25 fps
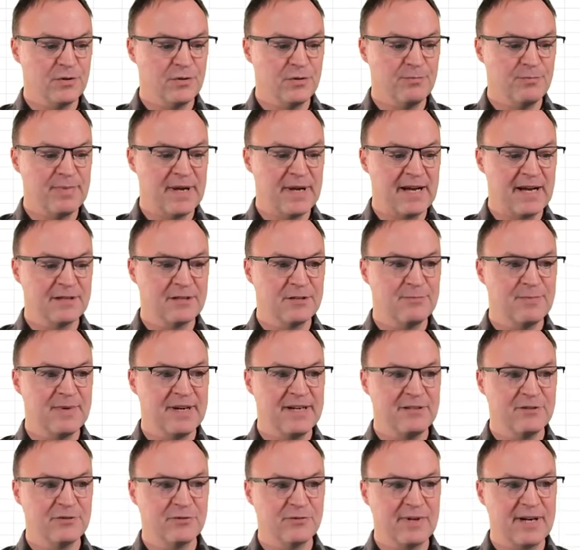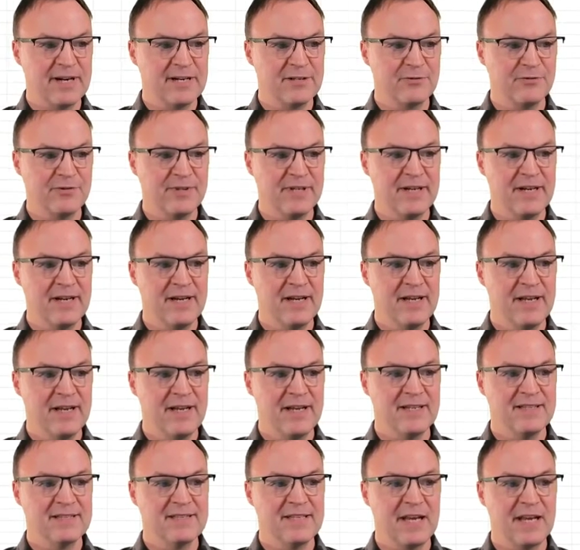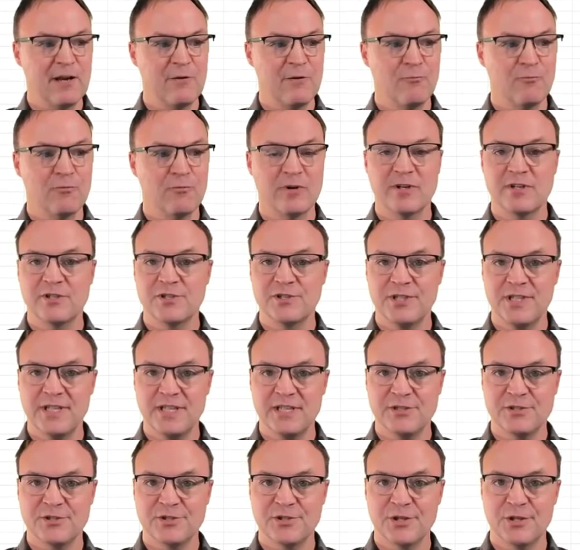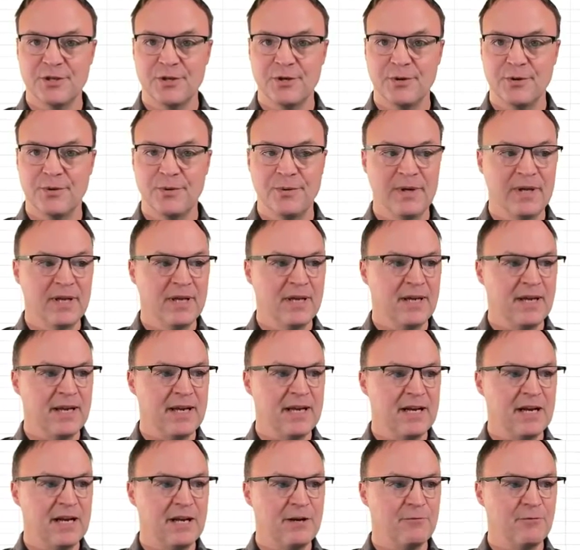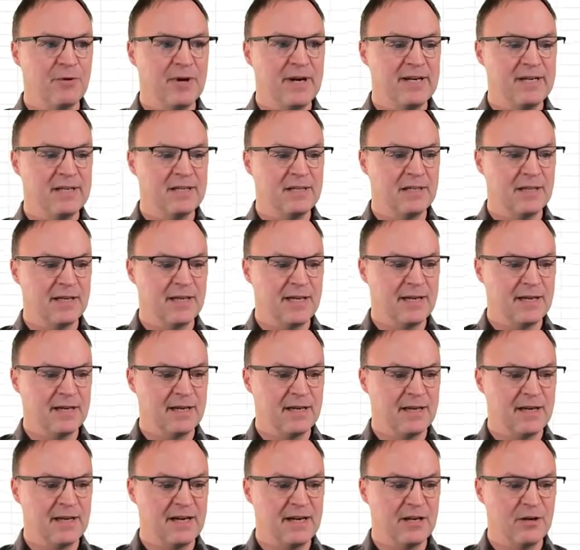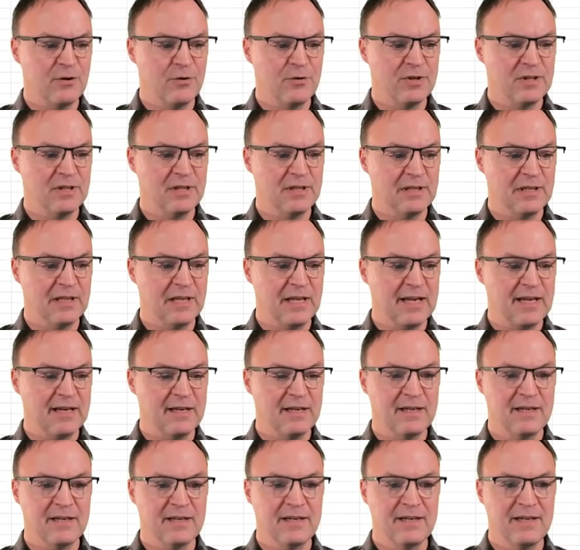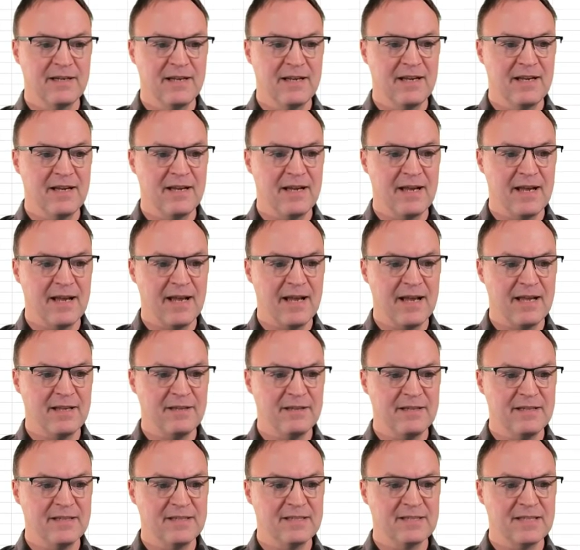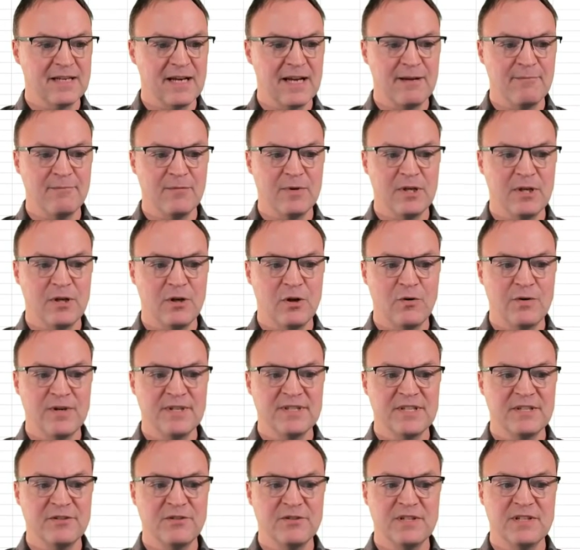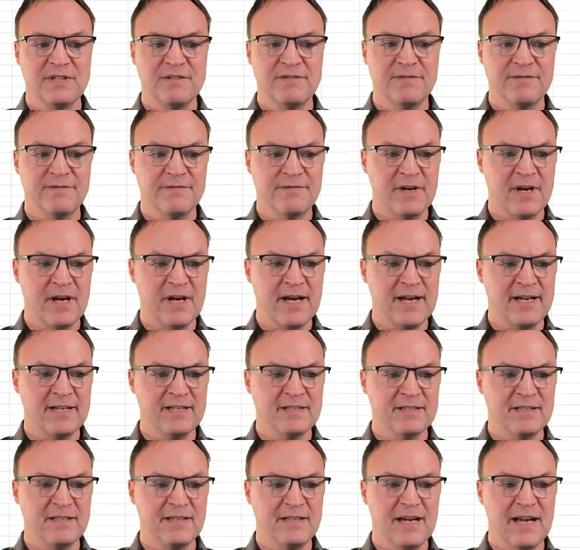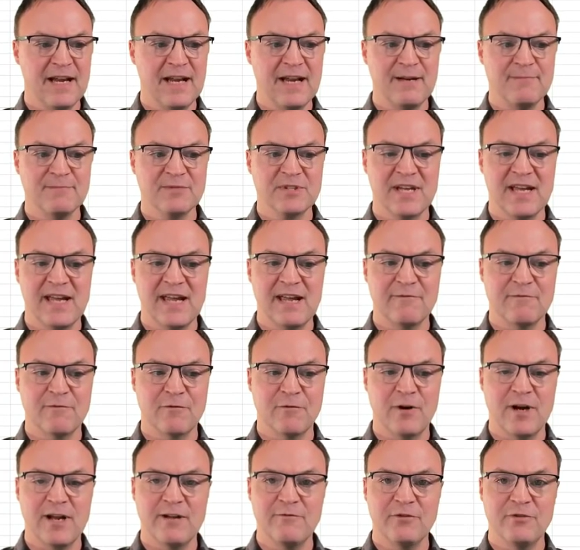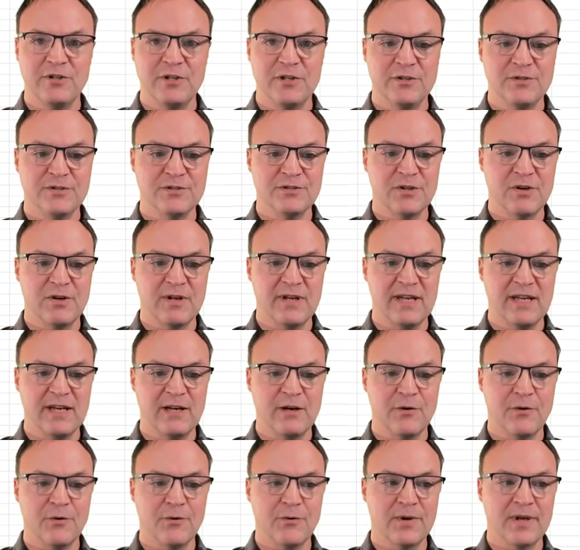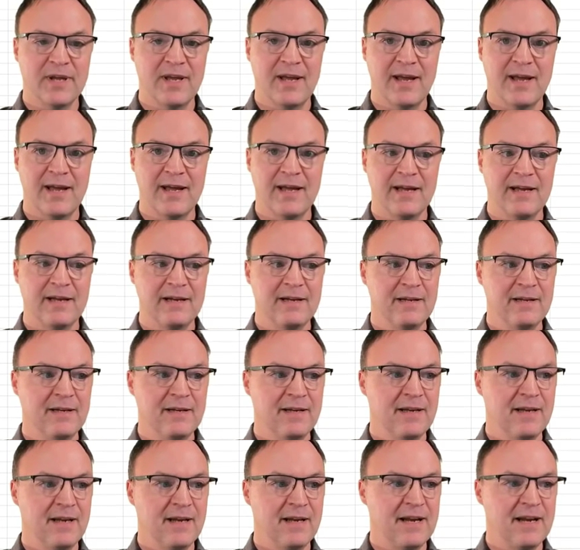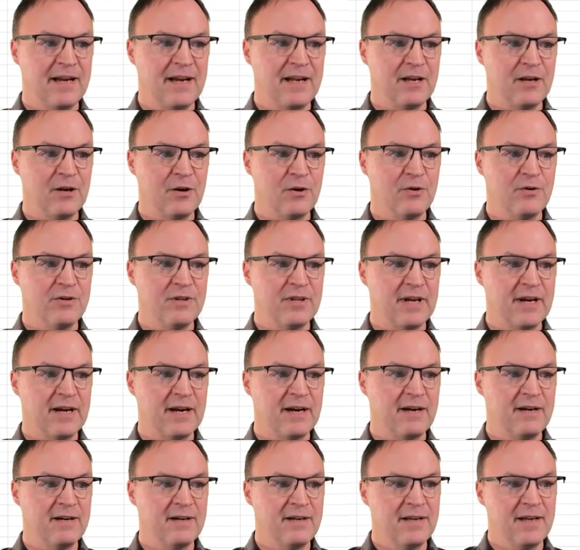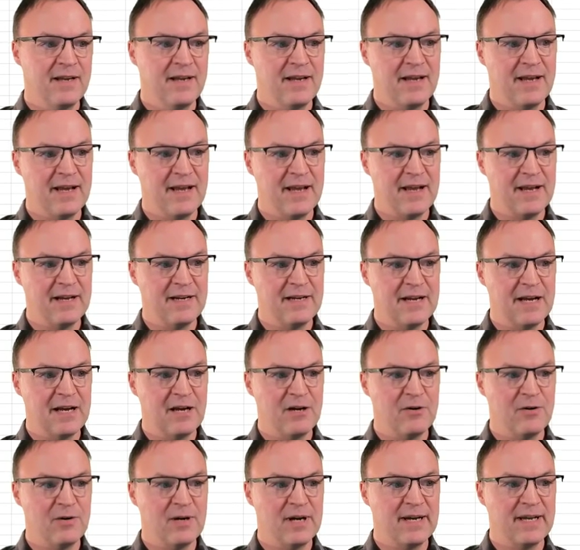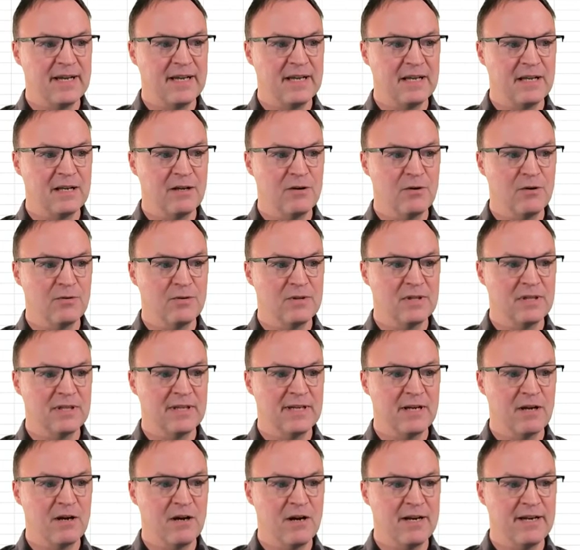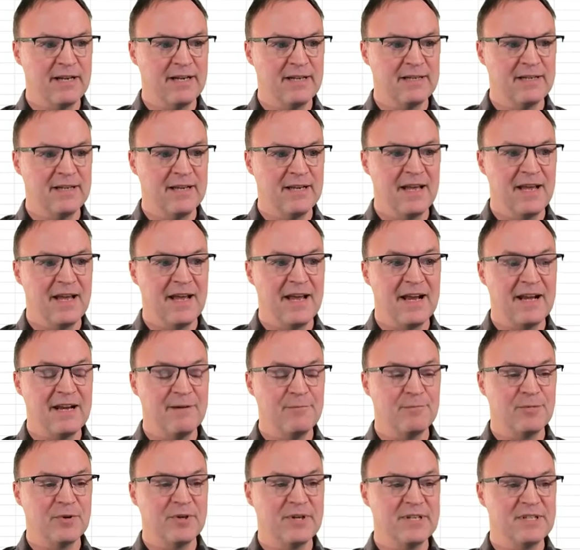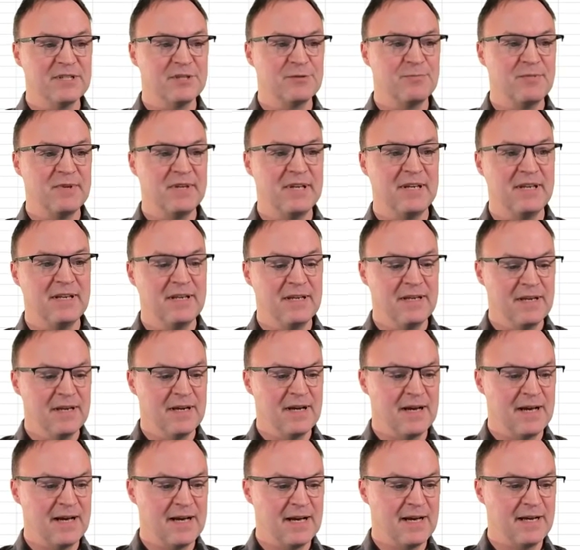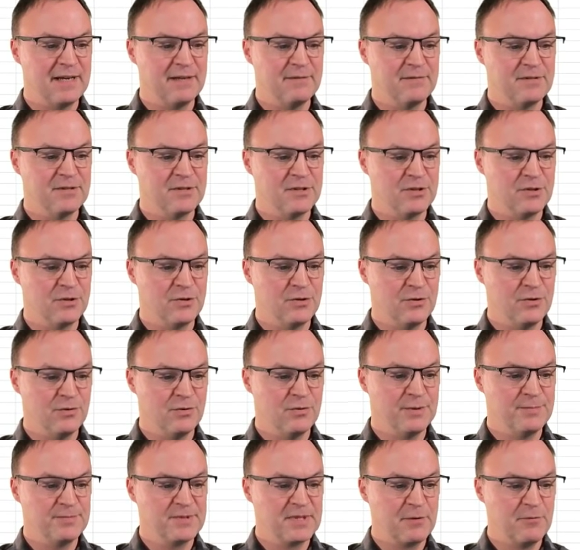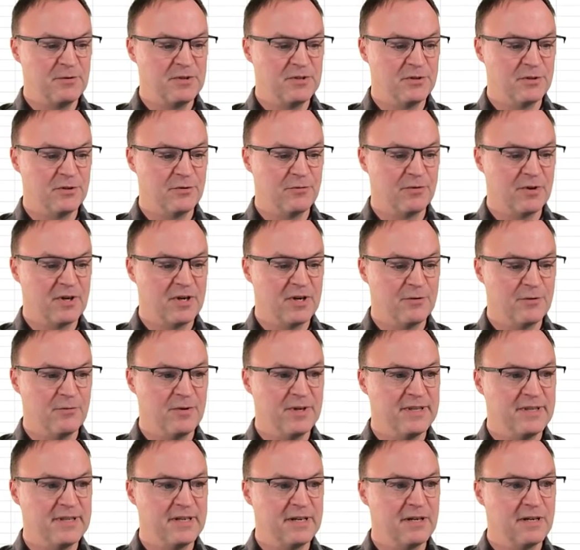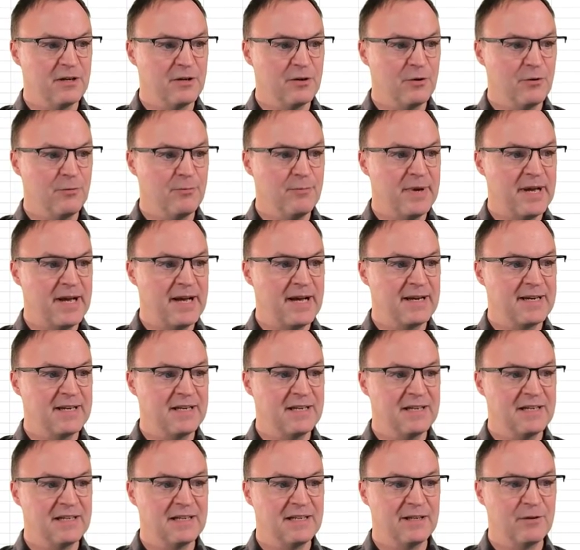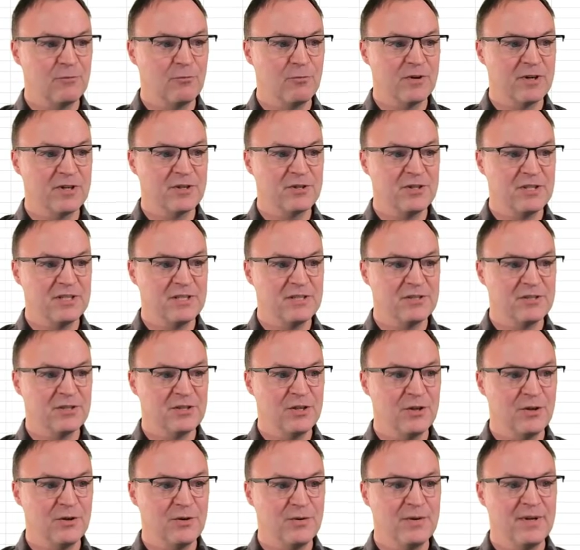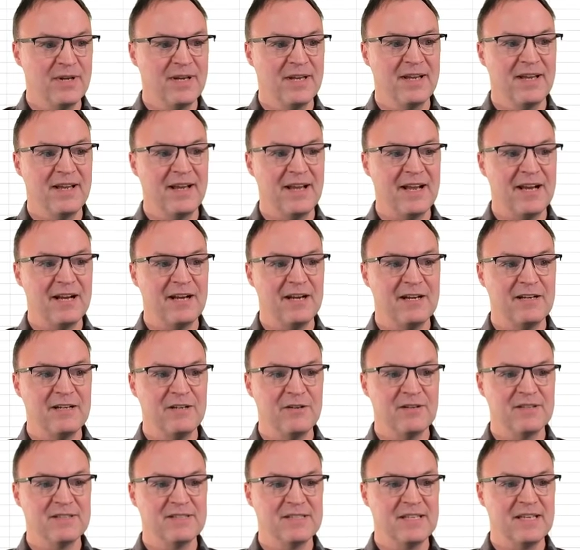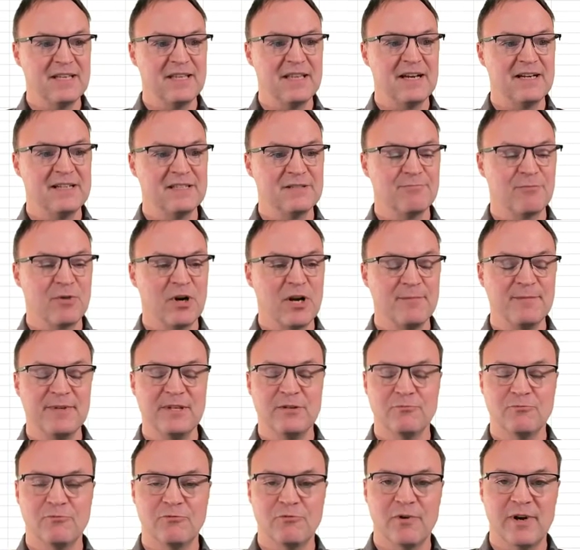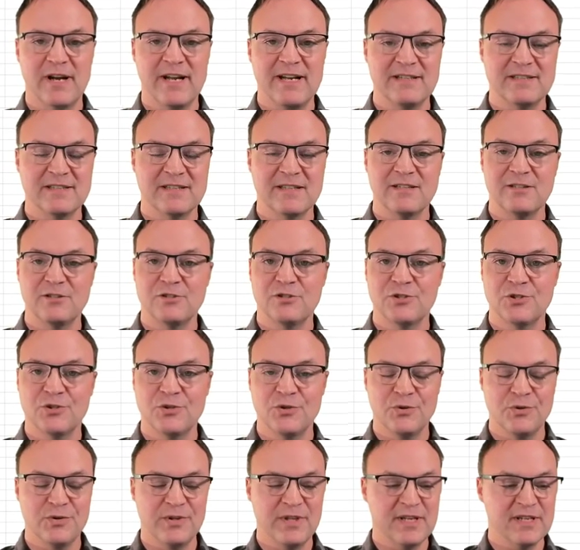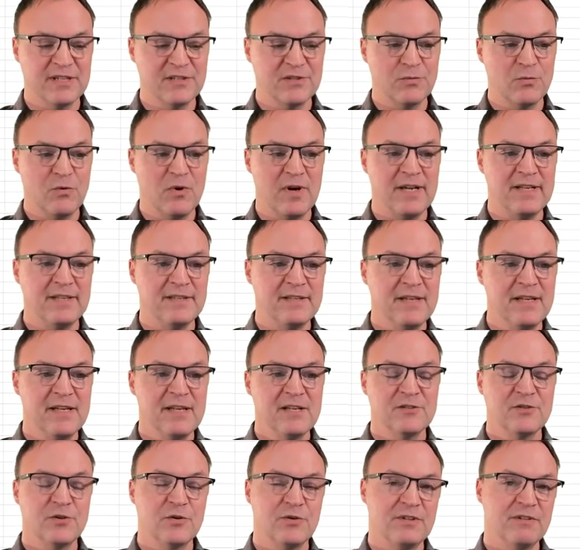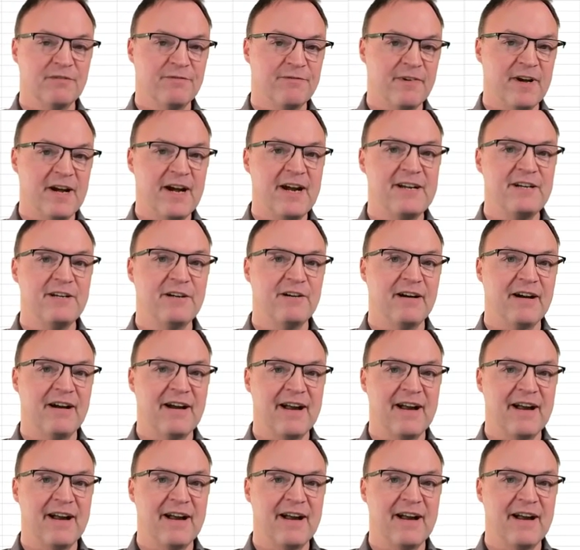back to my directory and say in worksheet 2, and I right click and I go to link, and this time, notice under defined names, I have revenue. So I hit OK, and I go there, and now I can go click on it, and it brings me to, whoops, I went to the wrong one there. I'll go back and click worksheet 2, and you can see that it's brought me right to this one. So define your